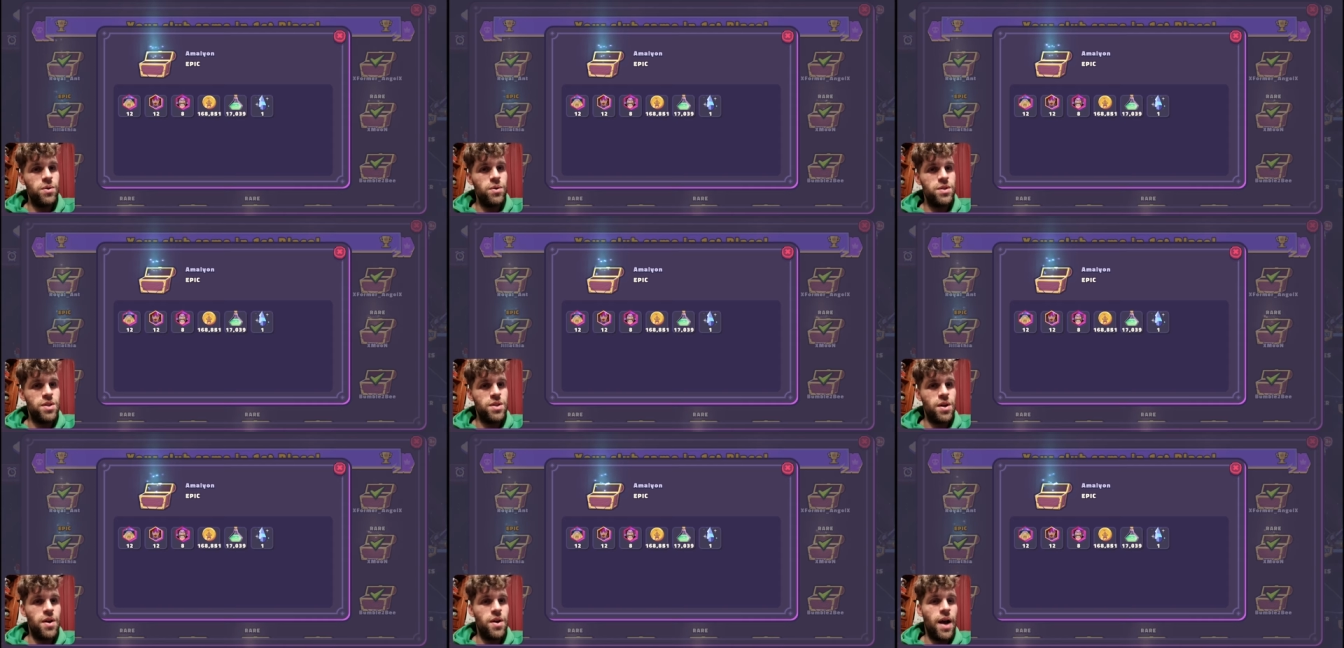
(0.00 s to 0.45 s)

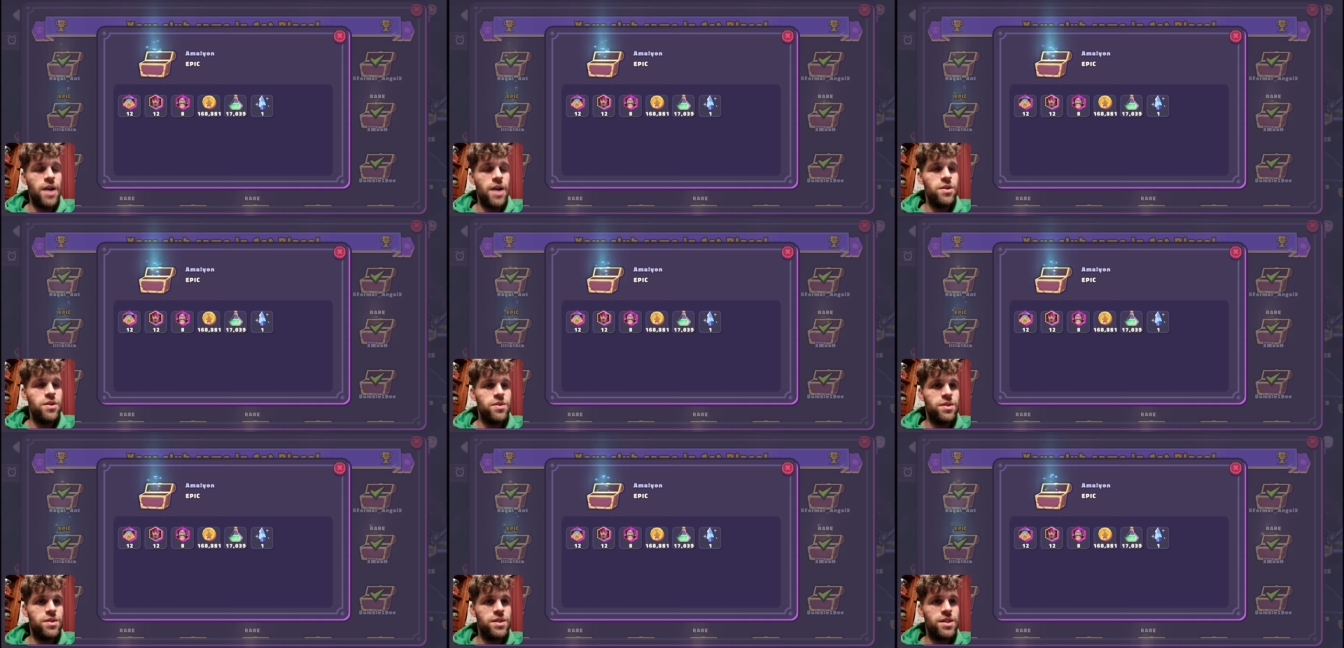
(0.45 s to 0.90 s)
so
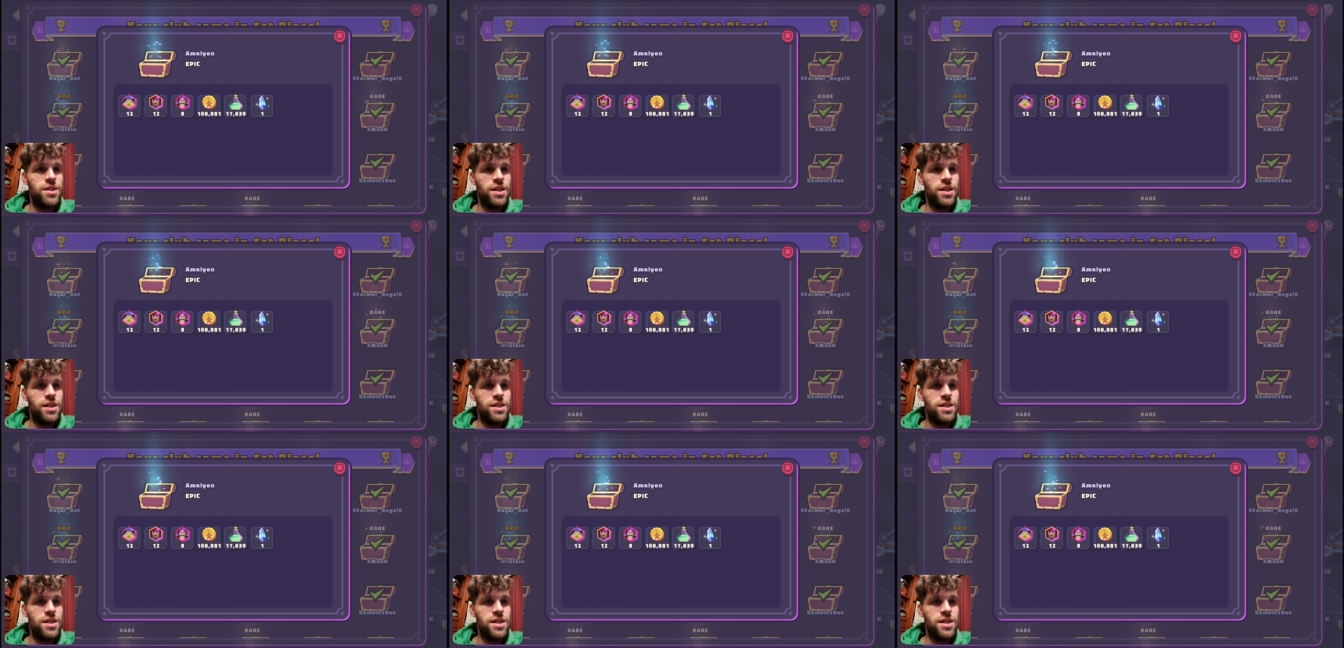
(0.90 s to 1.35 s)

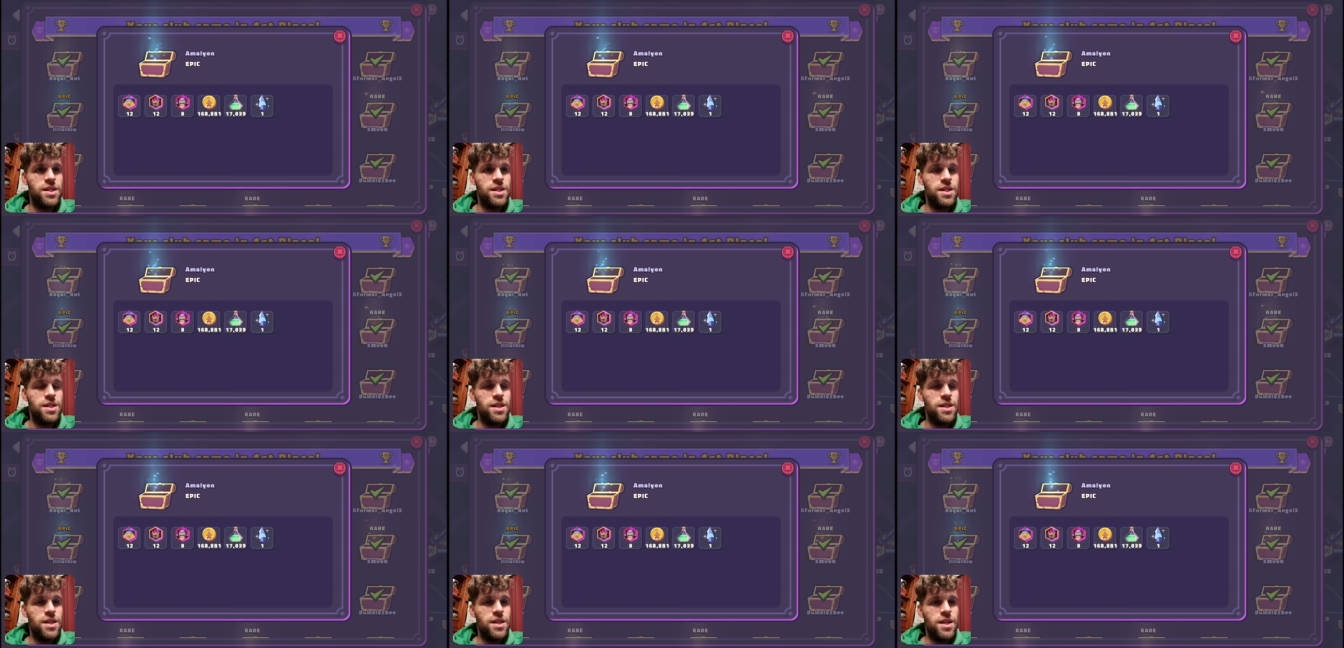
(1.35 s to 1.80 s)

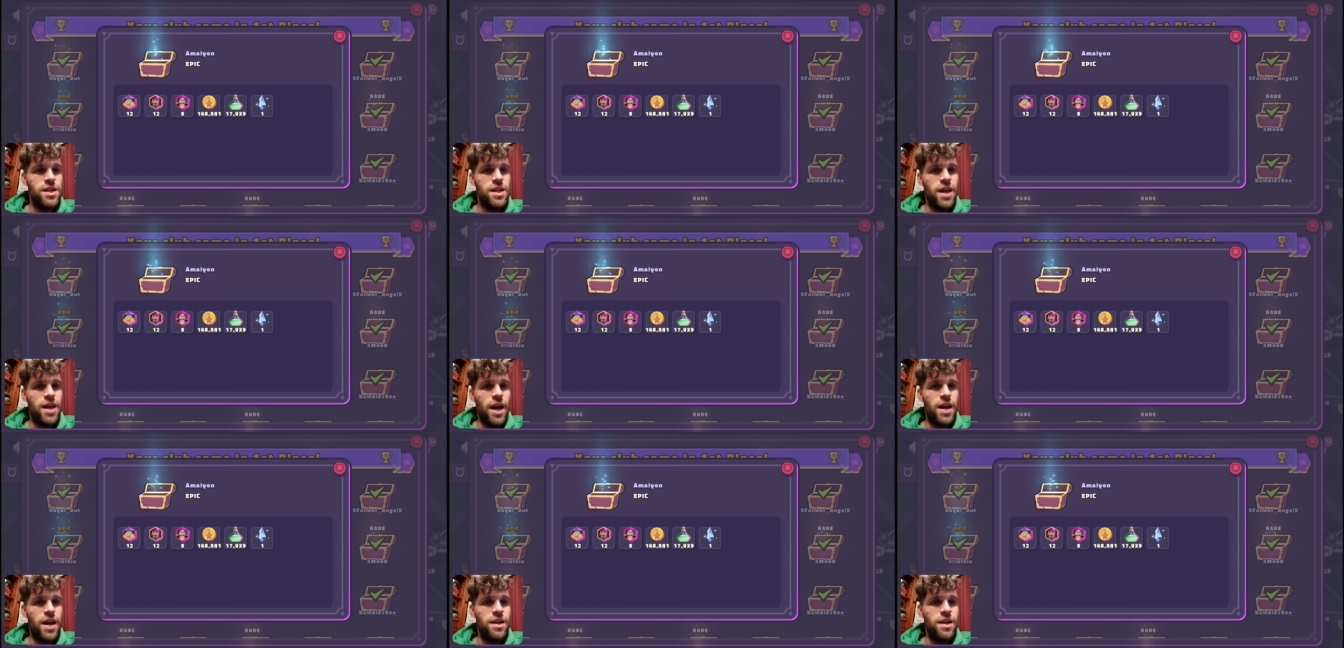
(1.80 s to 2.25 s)

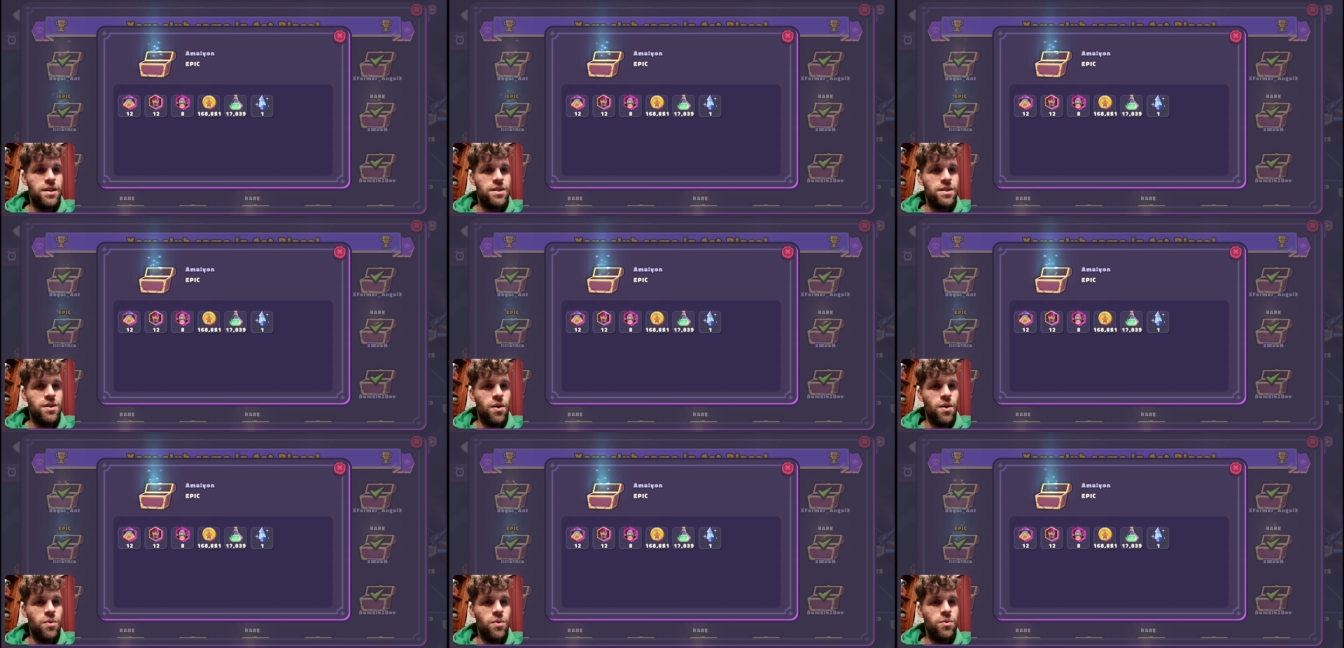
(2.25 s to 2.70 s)
168
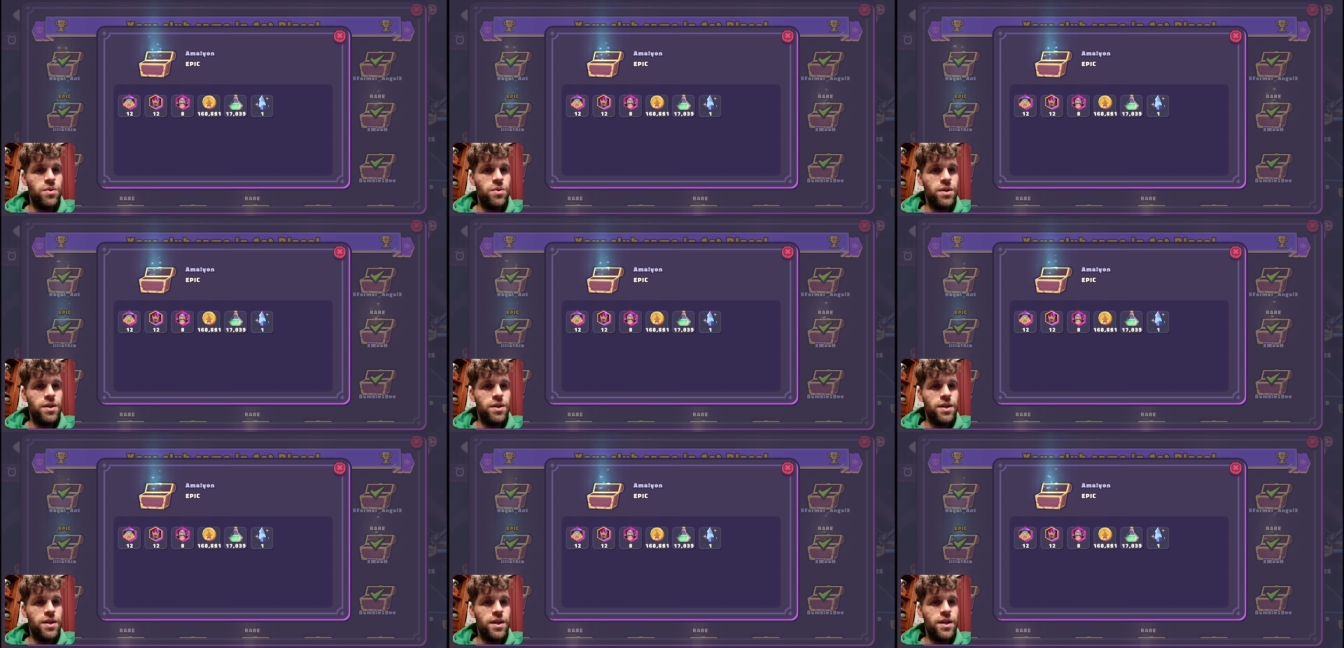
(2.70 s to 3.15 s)
gold
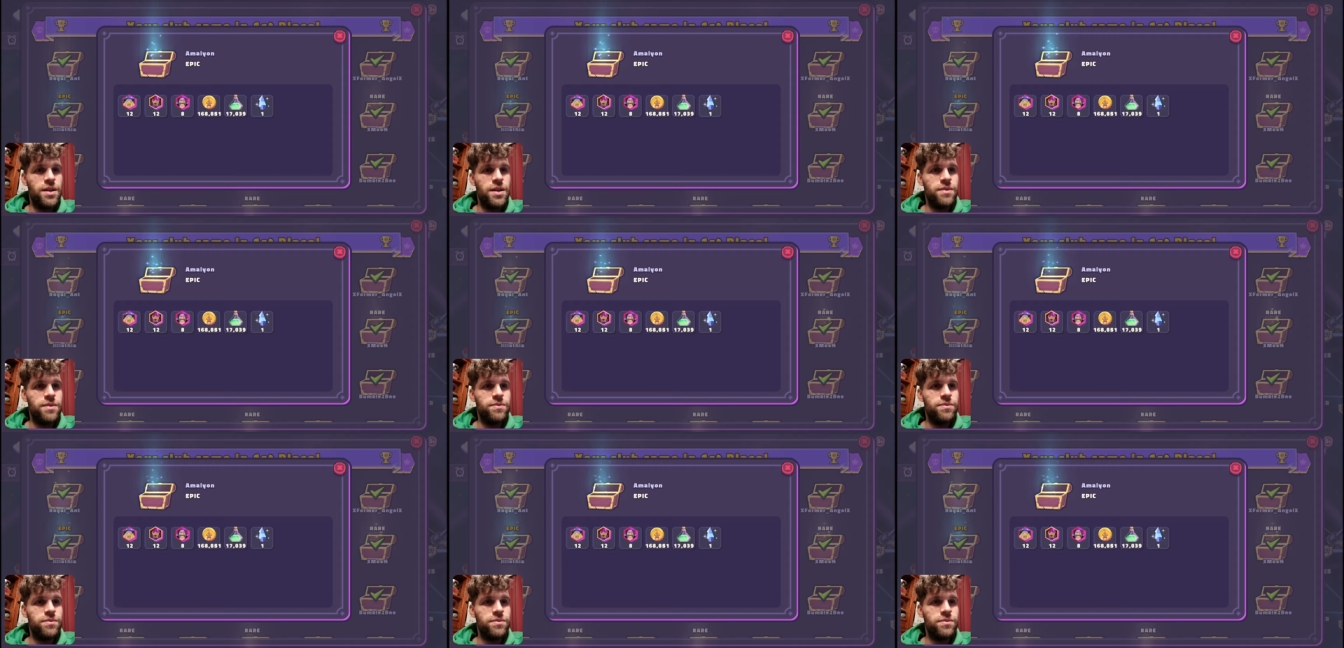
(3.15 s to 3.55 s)
uh,